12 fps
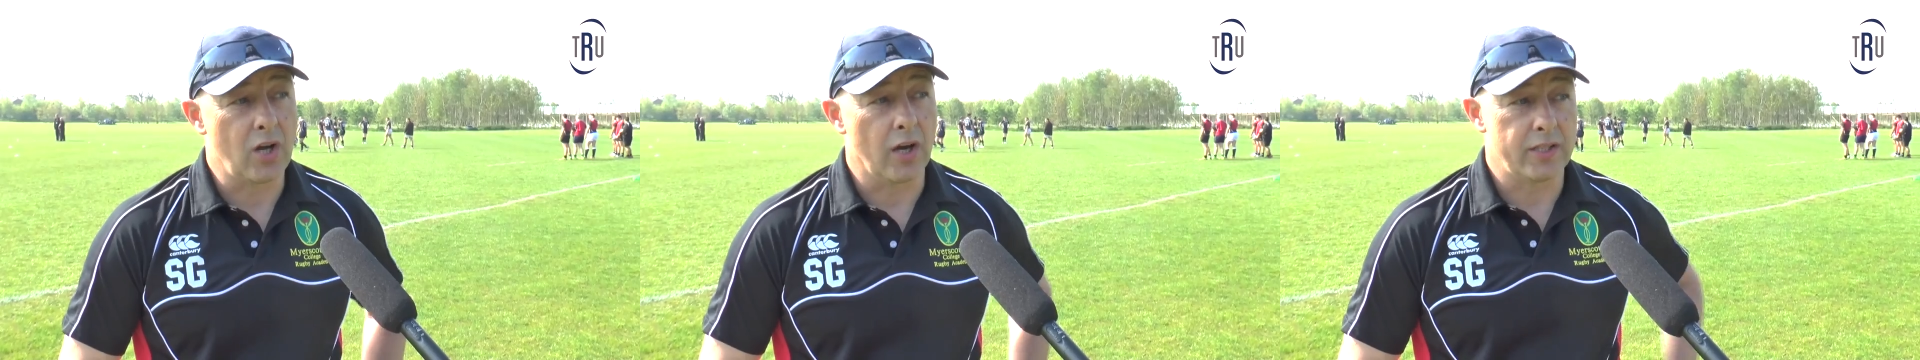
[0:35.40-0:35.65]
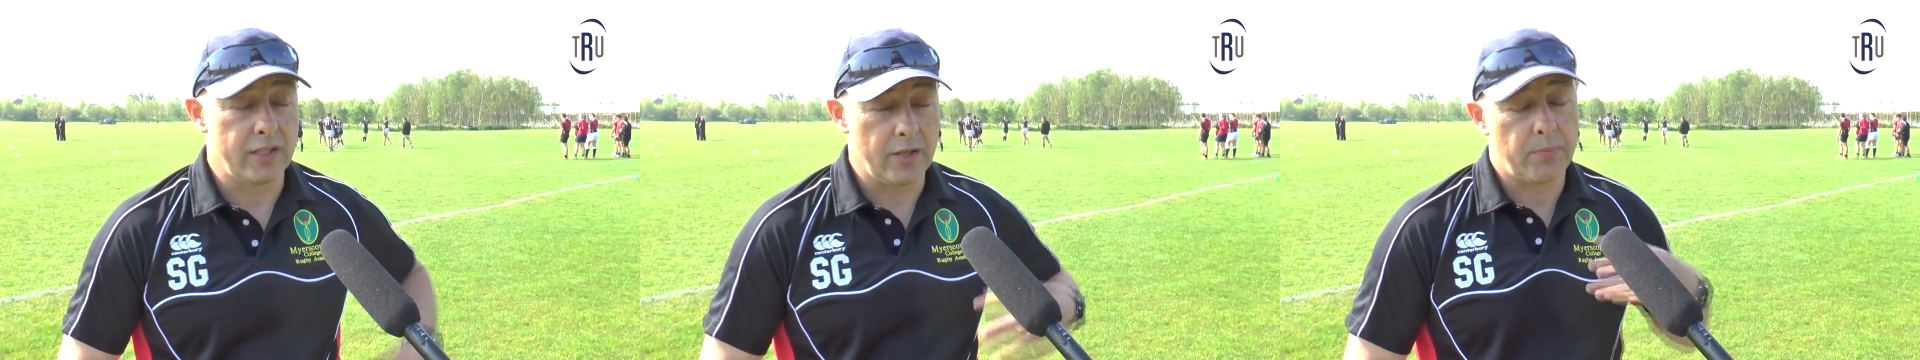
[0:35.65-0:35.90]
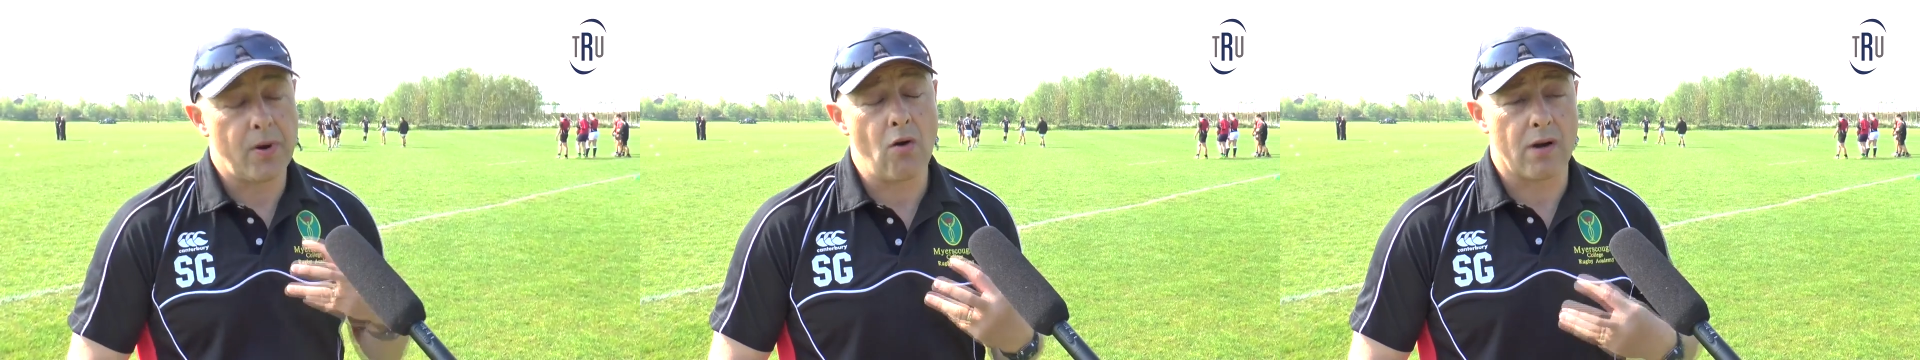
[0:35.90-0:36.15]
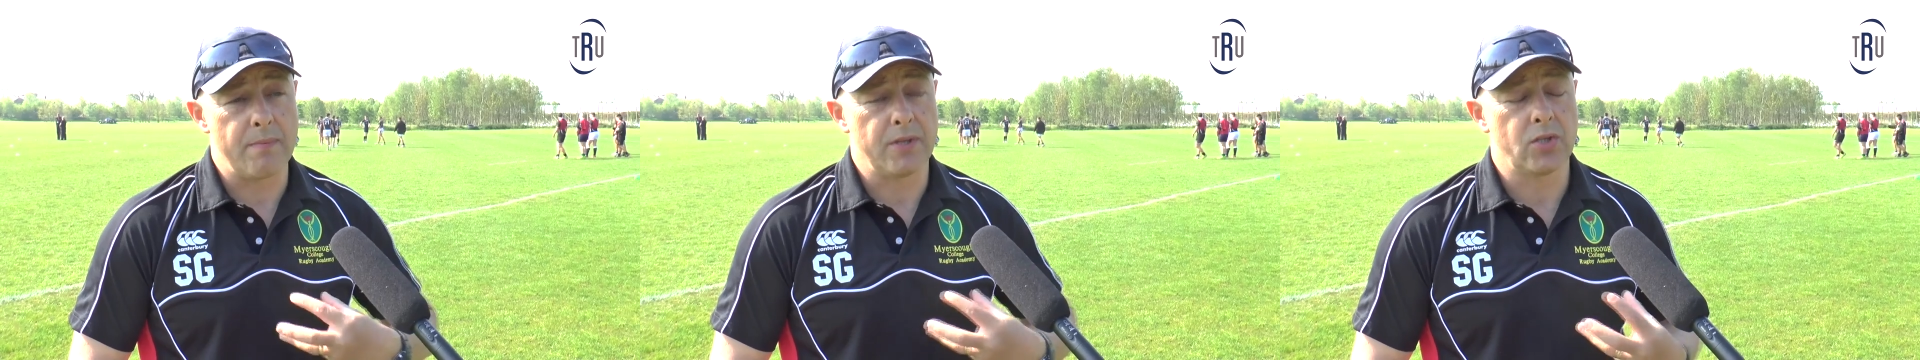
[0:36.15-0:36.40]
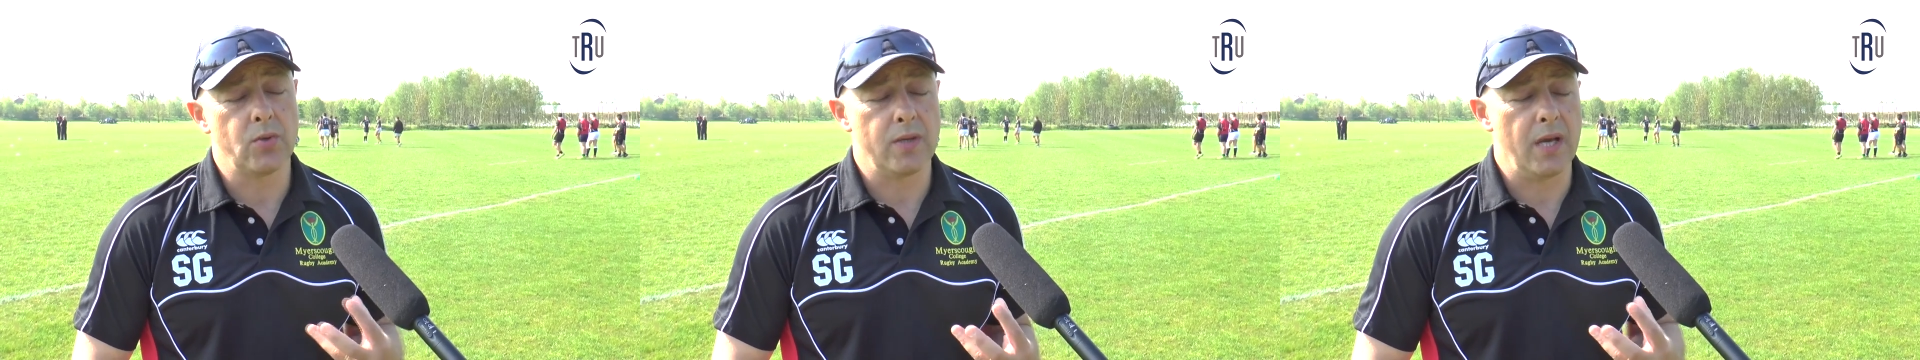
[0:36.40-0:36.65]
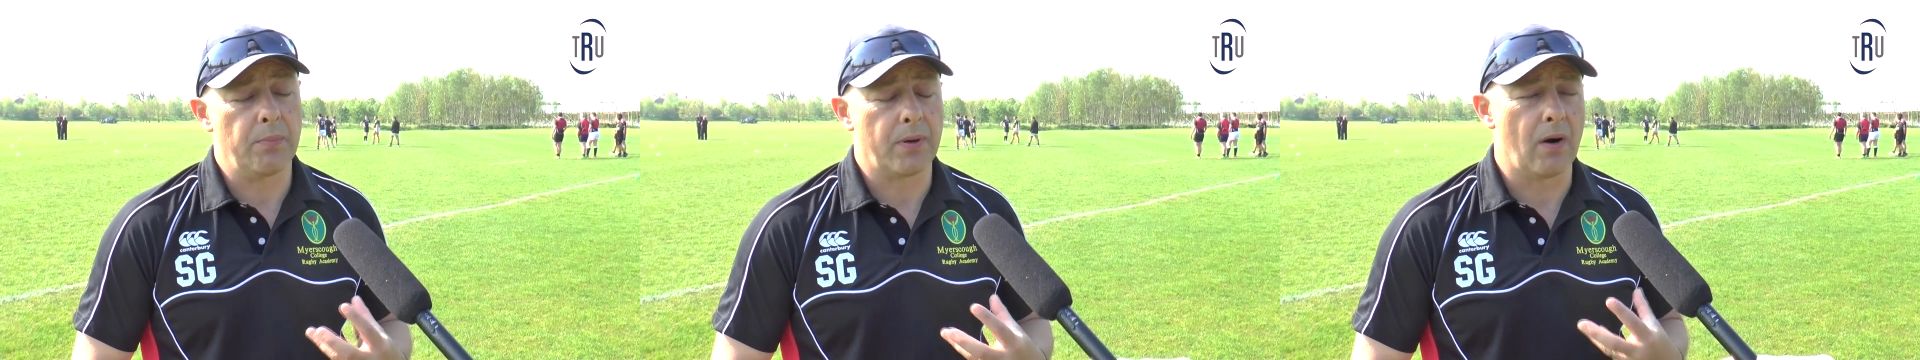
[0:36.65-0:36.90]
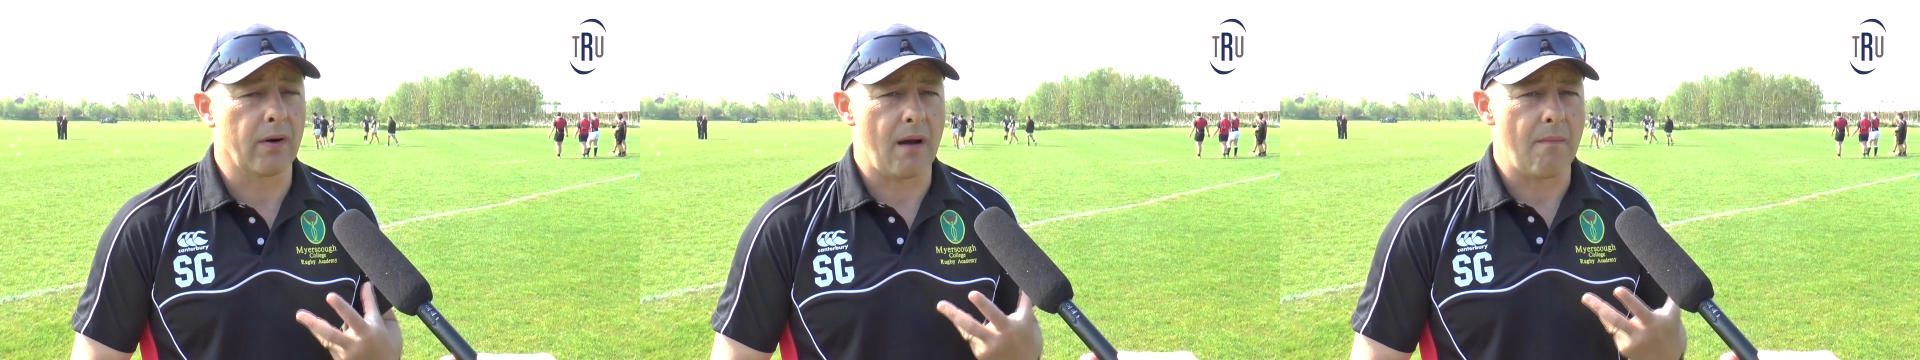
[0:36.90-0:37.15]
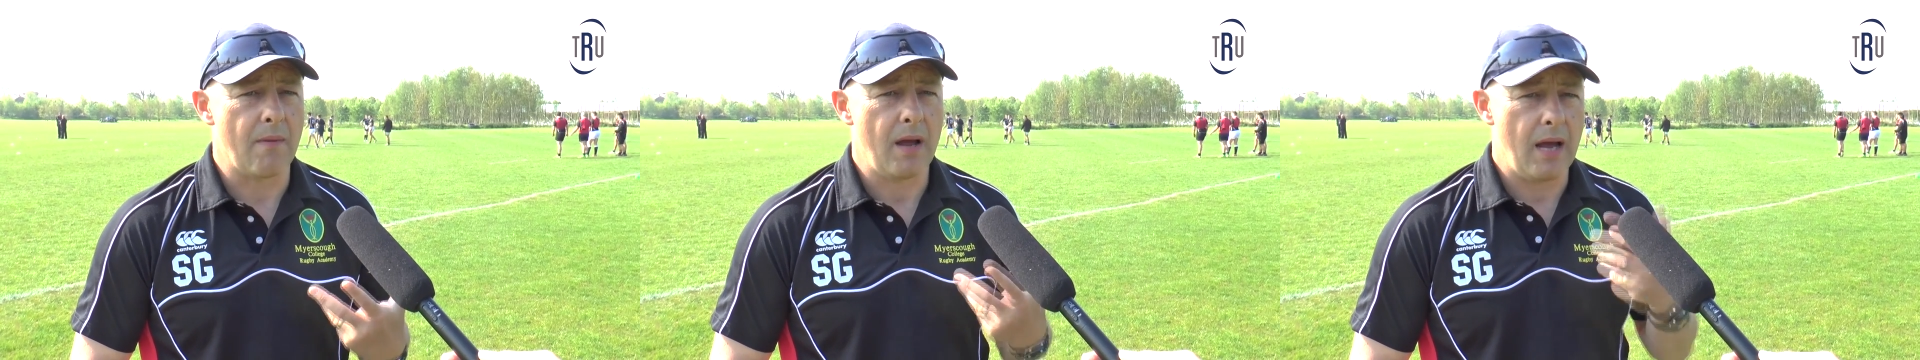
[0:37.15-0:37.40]
college and the program, the two-year
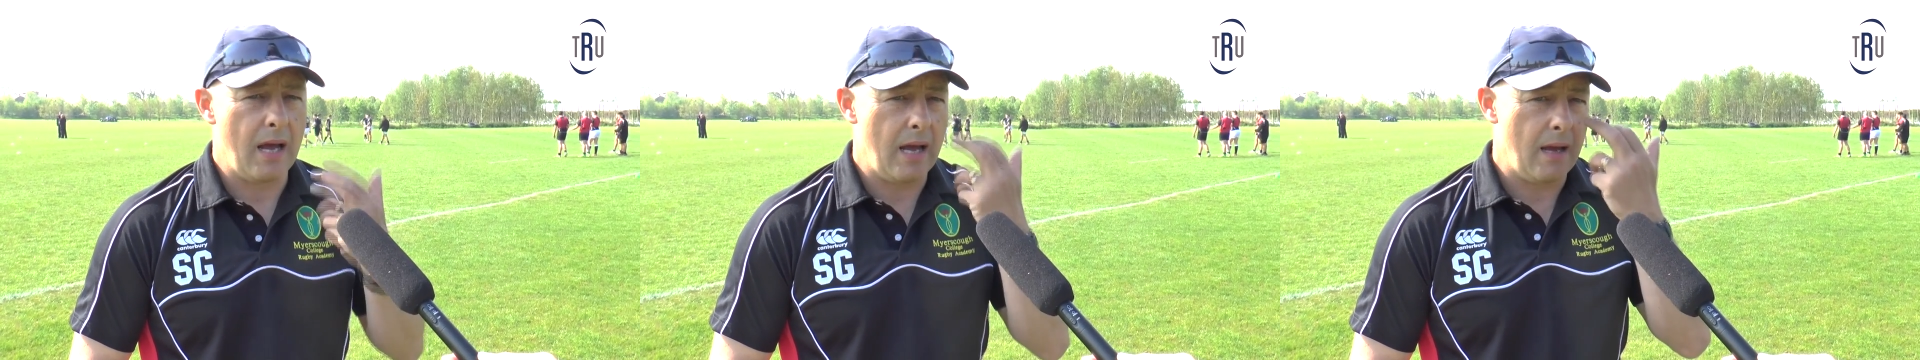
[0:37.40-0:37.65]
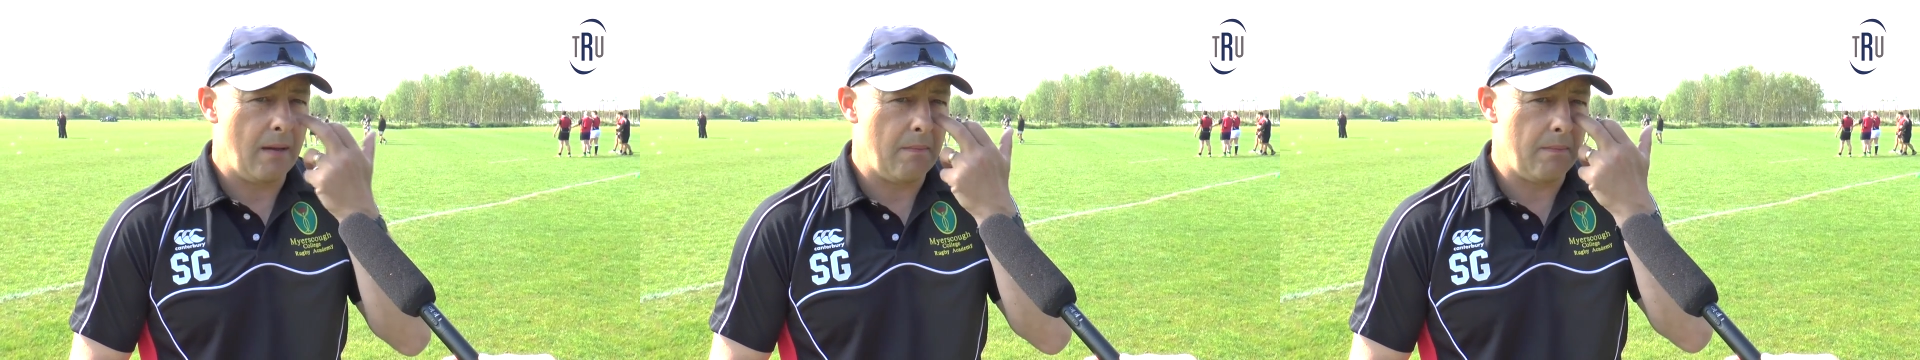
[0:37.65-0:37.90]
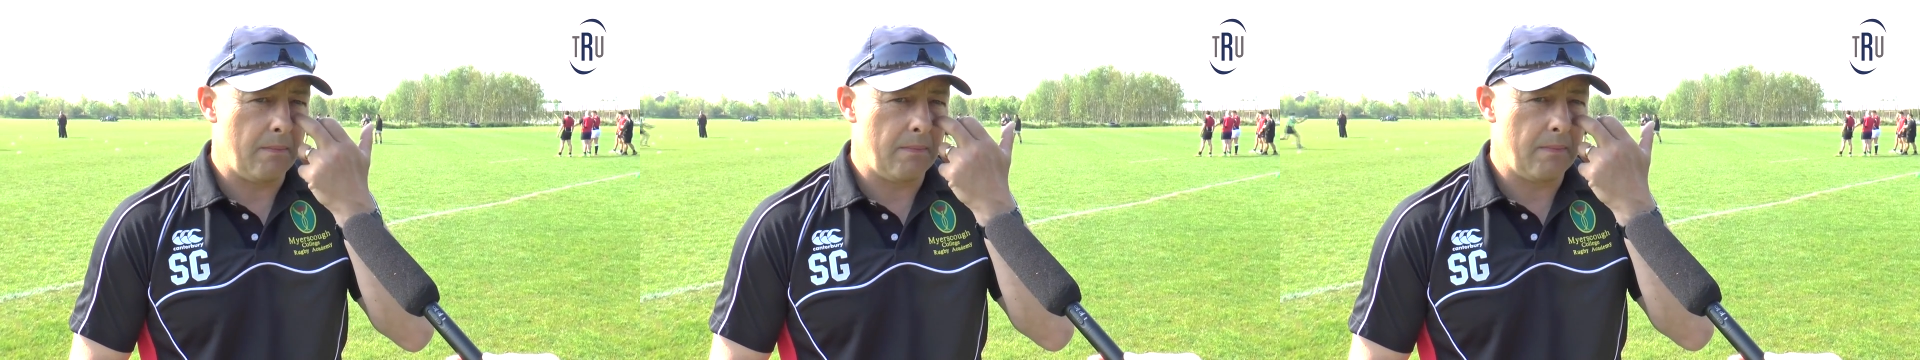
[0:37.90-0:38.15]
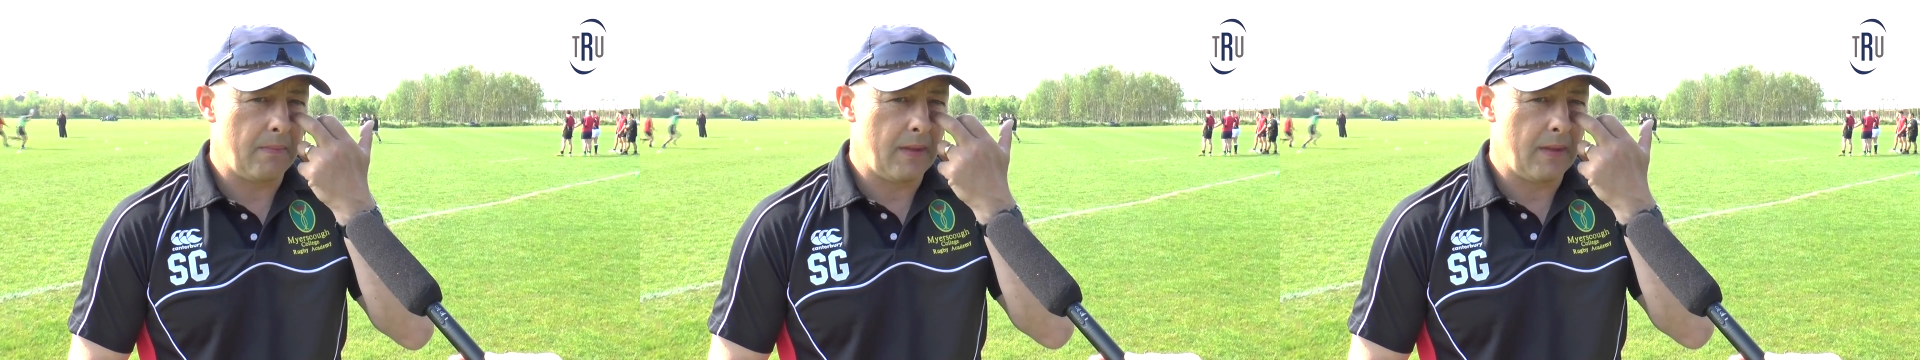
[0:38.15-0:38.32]
program, um,